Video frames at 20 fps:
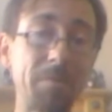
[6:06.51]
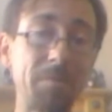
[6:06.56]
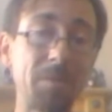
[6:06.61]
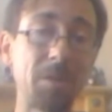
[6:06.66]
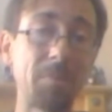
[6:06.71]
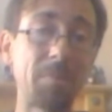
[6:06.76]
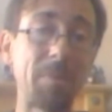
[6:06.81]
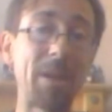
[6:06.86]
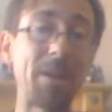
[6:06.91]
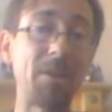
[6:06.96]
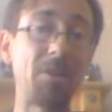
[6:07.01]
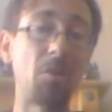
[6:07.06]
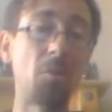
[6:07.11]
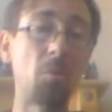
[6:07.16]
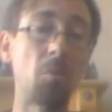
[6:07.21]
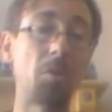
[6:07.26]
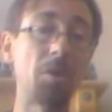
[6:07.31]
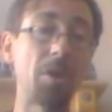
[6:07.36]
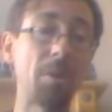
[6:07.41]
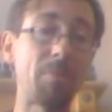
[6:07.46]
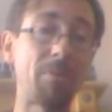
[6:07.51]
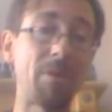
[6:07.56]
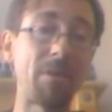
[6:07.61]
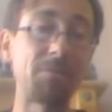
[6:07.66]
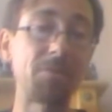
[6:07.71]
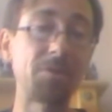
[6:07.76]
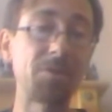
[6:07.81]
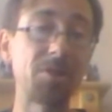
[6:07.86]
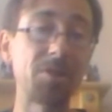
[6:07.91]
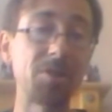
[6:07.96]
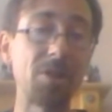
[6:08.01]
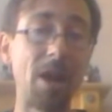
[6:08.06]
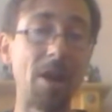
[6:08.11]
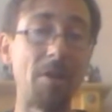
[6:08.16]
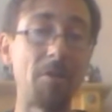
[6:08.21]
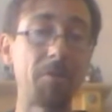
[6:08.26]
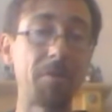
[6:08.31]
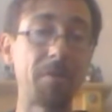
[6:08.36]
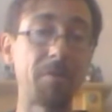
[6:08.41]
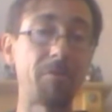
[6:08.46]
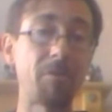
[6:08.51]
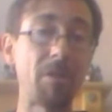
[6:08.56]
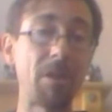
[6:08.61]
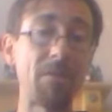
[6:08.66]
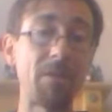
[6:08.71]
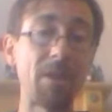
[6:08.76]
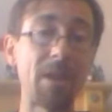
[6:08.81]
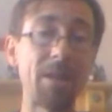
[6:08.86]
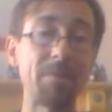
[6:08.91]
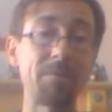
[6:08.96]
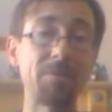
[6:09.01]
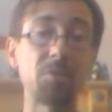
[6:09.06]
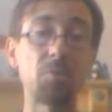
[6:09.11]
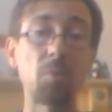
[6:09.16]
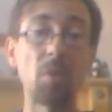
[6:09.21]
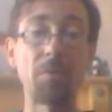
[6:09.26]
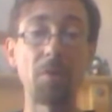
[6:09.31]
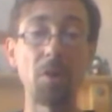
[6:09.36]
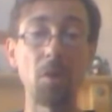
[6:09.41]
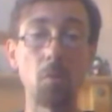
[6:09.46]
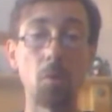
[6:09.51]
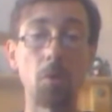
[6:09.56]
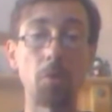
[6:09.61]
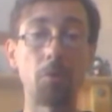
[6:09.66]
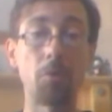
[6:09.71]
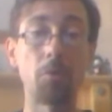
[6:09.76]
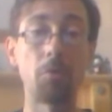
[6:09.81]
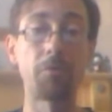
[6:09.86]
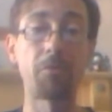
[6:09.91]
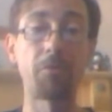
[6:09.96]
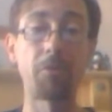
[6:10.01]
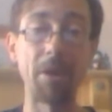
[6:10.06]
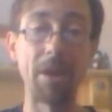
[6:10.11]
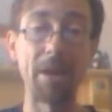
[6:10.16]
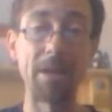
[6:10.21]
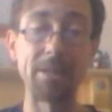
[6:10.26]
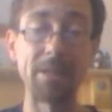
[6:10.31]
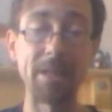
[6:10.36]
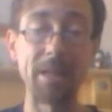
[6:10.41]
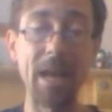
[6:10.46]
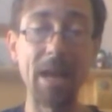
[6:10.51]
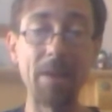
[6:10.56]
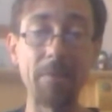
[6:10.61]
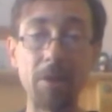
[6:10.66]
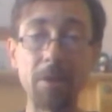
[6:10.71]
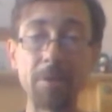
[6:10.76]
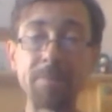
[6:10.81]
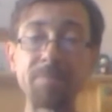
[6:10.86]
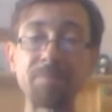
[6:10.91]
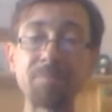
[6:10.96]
depending on what your preferences are of the three flavours, whether you want all three in together,